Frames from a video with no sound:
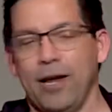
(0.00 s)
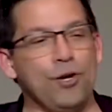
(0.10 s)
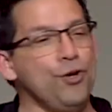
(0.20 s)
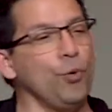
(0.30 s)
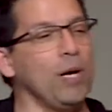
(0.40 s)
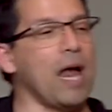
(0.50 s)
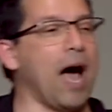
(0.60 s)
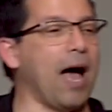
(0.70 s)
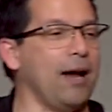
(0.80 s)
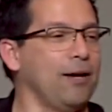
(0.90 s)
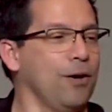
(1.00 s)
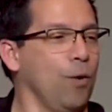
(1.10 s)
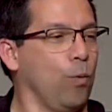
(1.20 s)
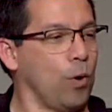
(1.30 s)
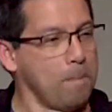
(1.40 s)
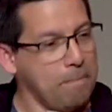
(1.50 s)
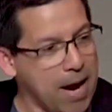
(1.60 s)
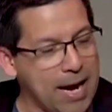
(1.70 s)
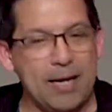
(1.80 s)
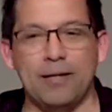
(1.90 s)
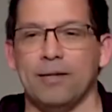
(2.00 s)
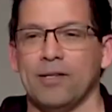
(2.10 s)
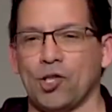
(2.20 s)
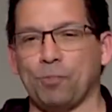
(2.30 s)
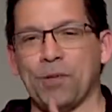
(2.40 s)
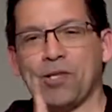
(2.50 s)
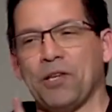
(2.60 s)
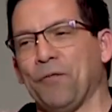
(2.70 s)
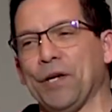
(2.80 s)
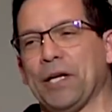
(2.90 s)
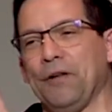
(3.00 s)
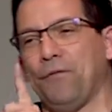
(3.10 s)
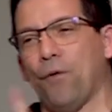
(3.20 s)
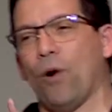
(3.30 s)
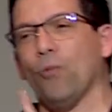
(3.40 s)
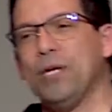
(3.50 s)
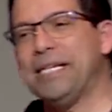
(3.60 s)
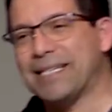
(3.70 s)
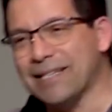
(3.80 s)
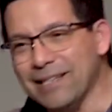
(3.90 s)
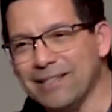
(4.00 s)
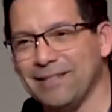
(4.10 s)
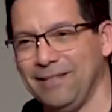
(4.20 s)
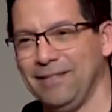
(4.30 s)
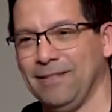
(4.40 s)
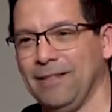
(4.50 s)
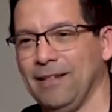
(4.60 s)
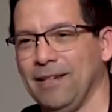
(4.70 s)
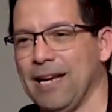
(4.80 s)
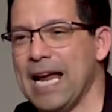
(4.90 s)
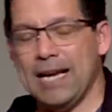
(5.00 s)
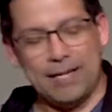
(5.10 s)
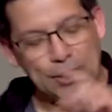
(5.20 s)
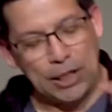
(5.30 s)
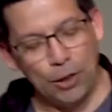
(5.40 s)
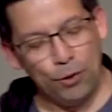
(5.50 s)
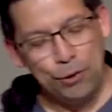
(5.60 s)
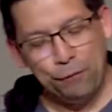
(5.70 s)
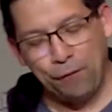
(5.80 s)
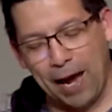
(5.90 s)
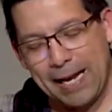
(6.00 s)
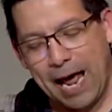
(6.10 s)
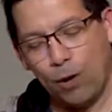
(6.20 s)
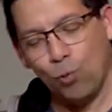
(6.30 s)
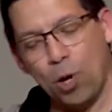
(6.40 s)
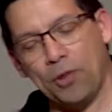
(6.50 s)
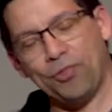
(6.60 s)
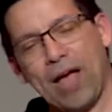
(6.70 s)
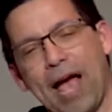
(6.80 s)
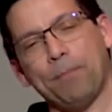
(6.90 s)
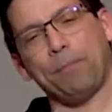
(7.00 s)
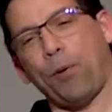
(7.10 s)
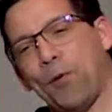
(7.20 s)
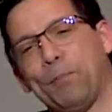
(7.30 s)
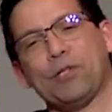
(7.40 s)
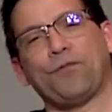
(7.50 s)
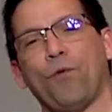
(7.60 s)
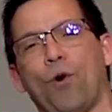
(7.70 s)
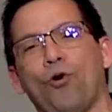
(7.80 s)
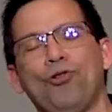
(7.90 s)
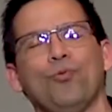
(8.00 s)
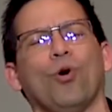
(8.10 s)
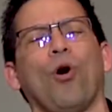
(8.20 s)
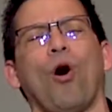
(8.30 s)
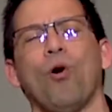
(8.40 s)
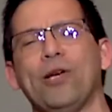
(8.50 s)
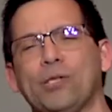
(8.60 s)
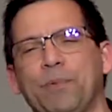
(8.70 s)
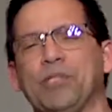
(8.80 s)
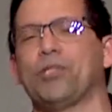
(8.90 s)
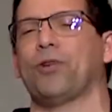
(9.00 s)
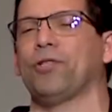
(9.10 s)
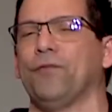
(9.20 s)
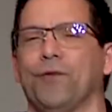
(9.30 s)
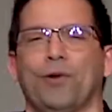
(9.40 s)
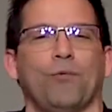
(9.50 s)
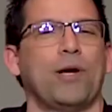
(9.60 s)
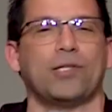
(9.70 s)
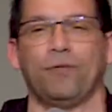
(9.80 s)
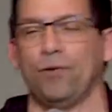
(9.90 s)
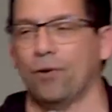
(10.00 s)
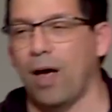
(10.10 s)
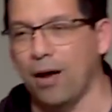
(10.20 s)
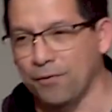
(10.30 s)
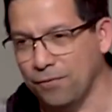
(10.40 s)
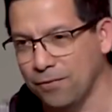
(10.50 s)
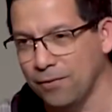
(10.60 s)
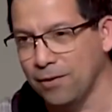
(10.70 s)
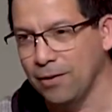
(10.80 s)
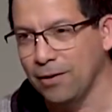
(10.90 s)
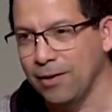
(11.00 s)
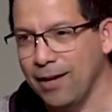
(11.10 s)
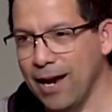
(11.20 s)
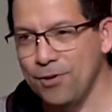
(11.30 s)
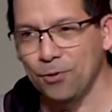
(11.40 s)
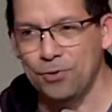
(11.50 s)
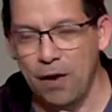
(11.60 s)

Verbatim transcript: And you and I were made specifically for a reason. And until you find out what that purpose for, you will always be searching for the rest of your life. And you'll